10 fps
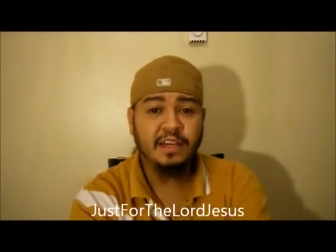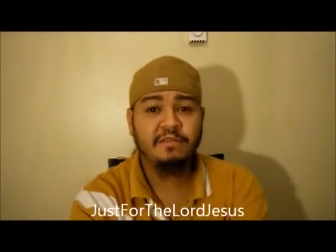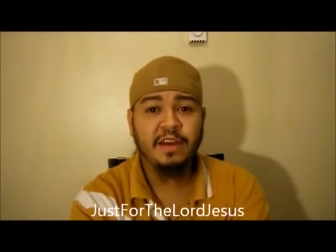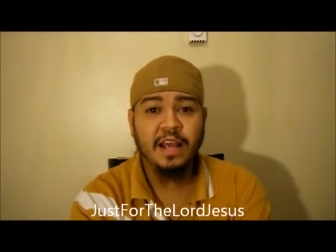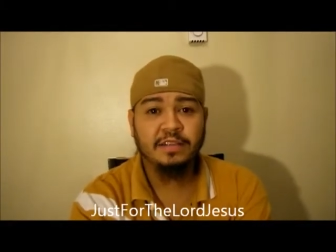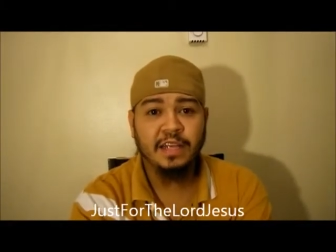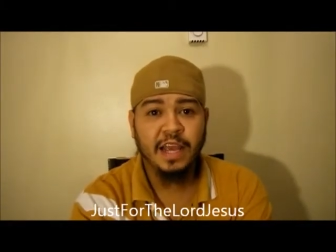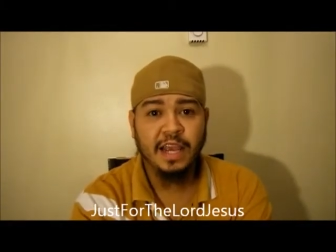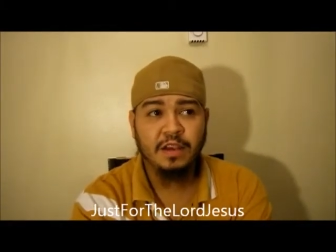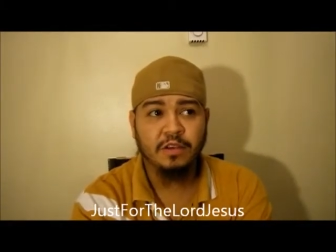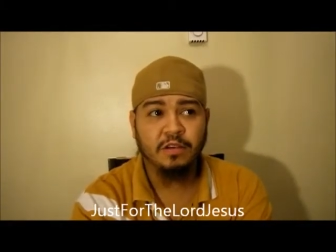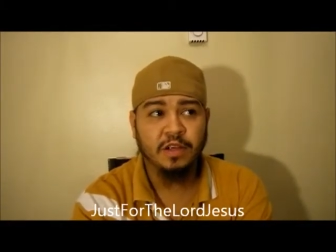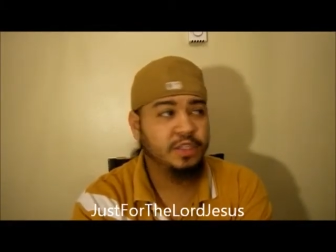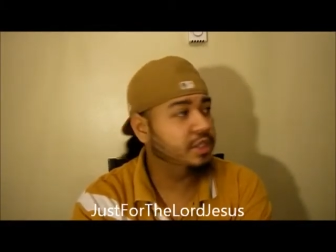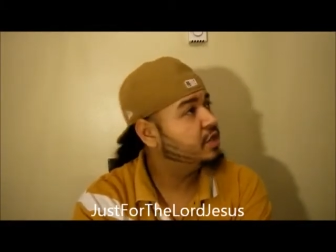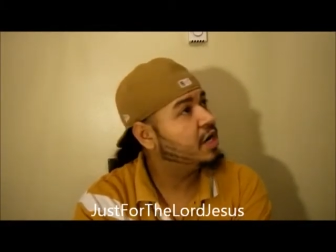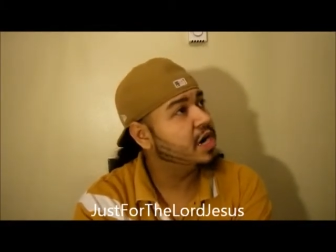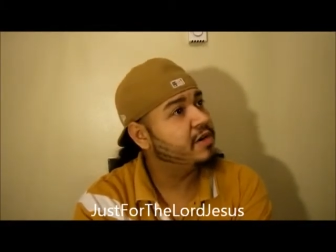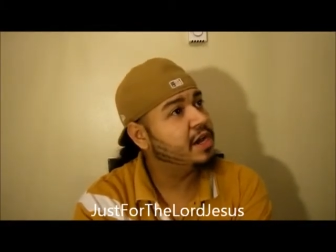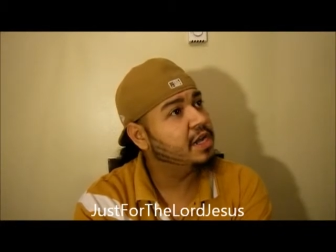"Even ask the angel." And she turned
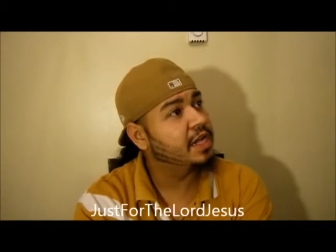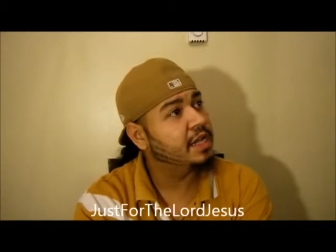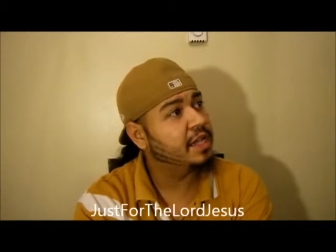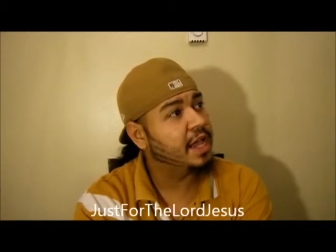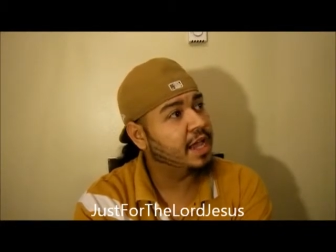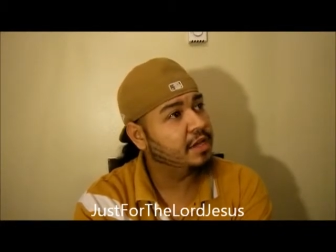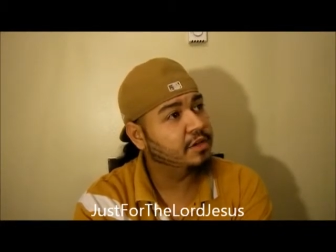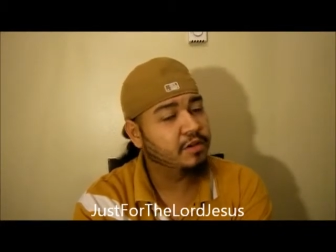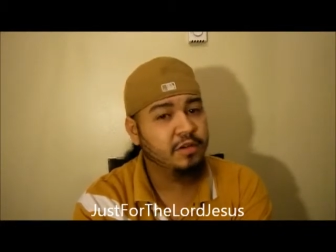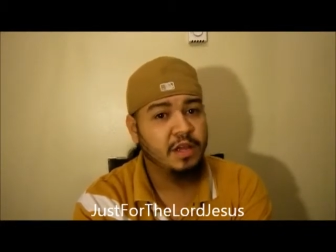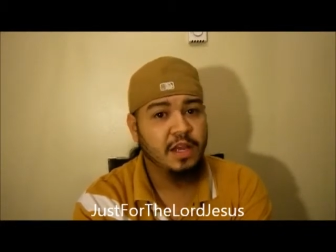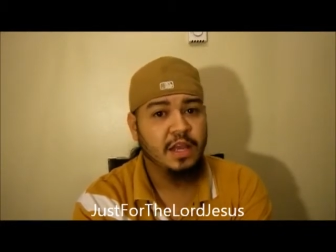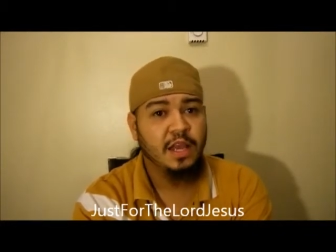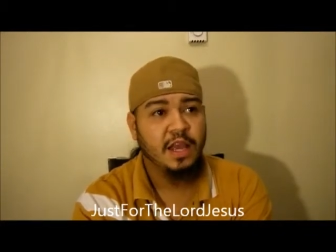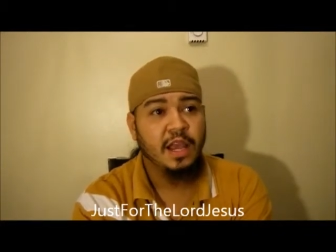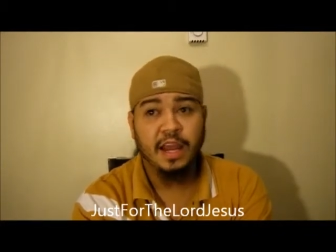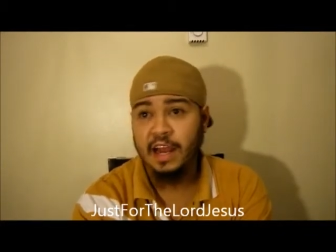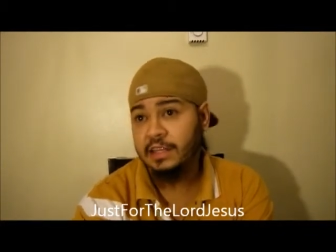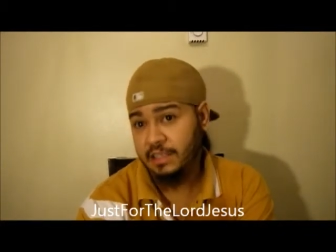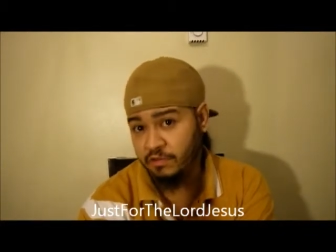around, looked at the angel, and
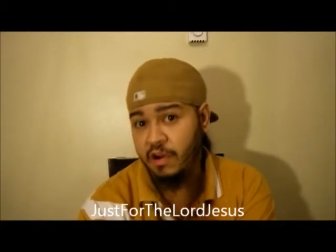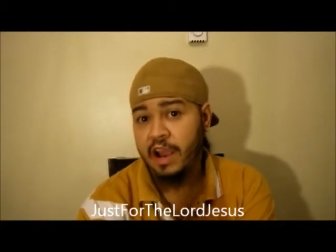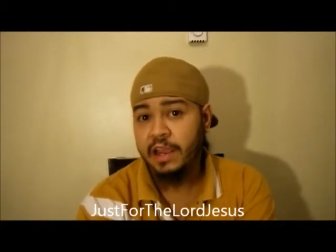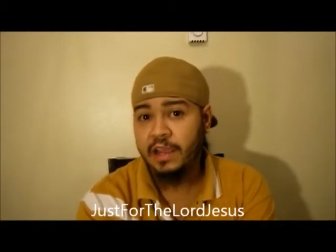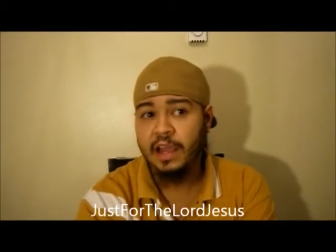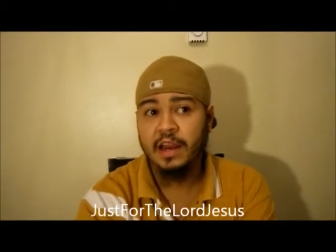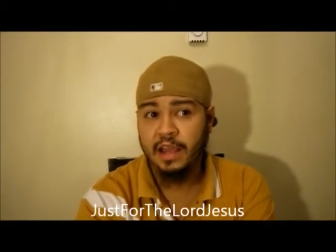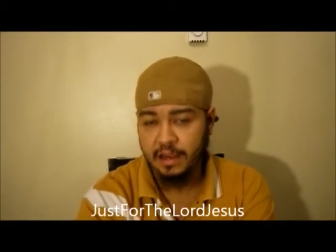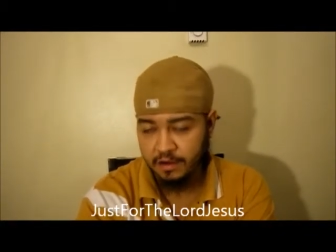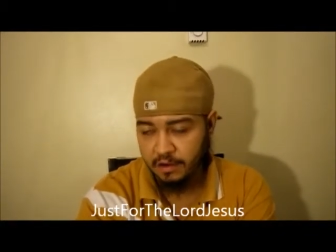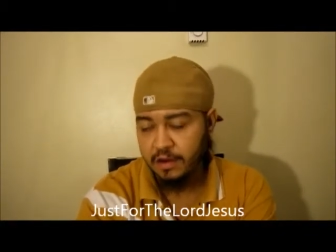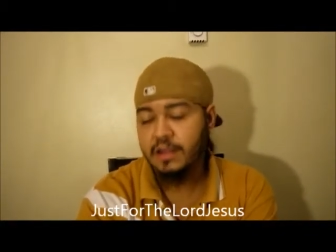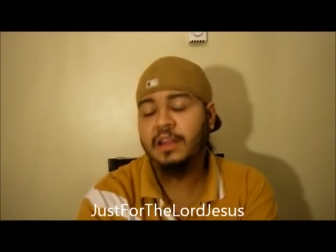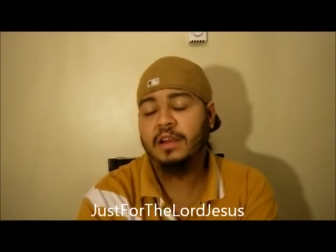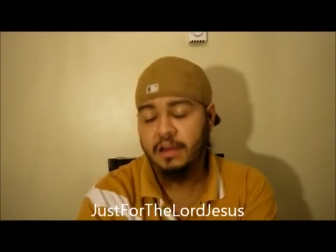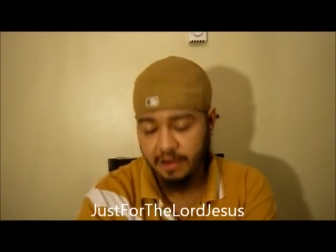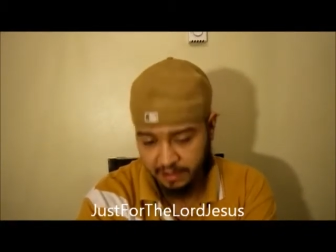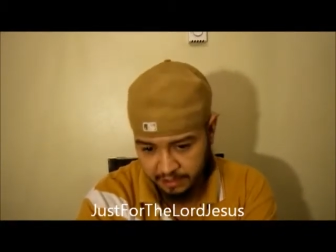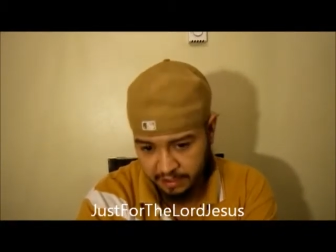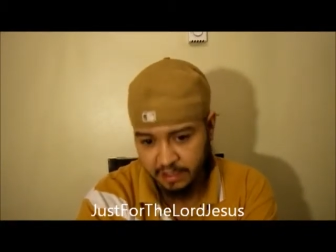I said, "Right?" And the angel looked at her
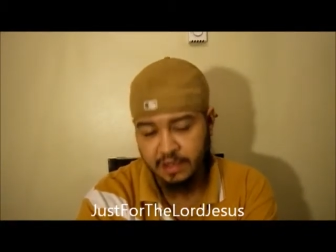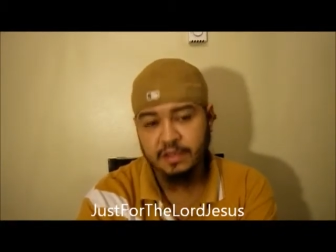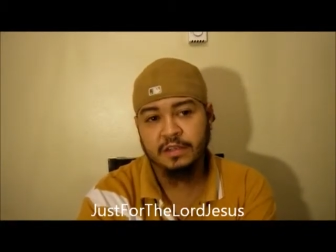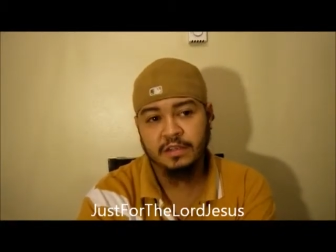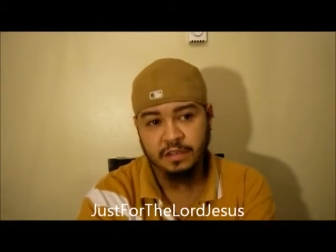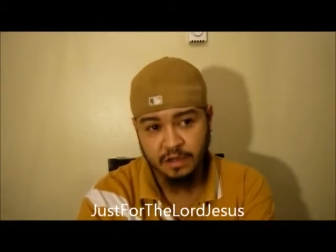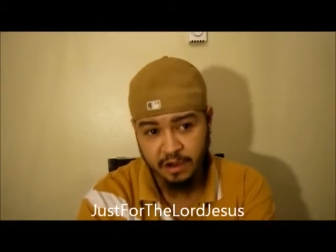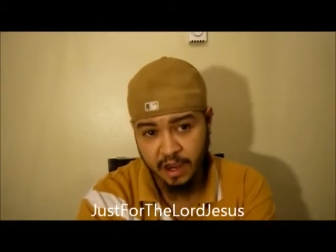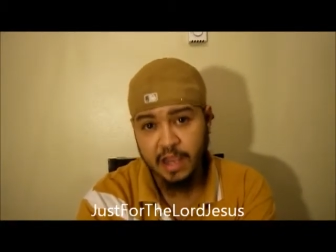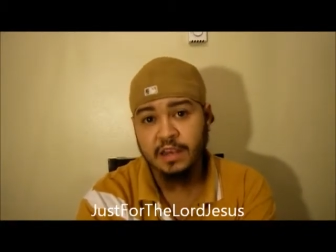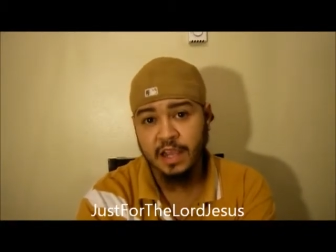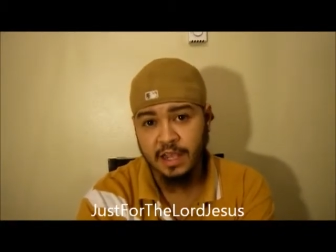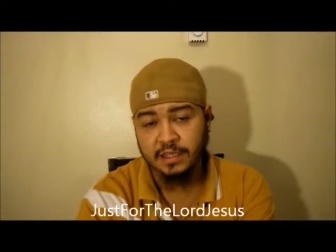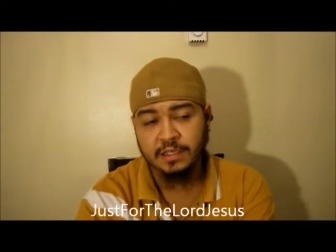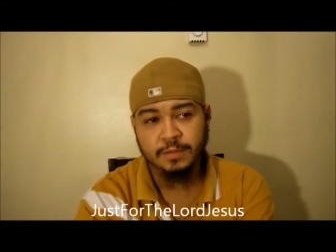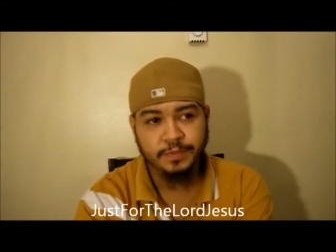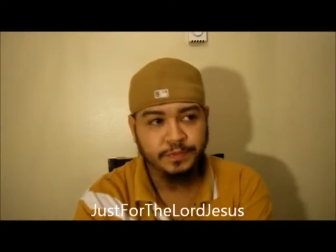and shook her head, "Yes."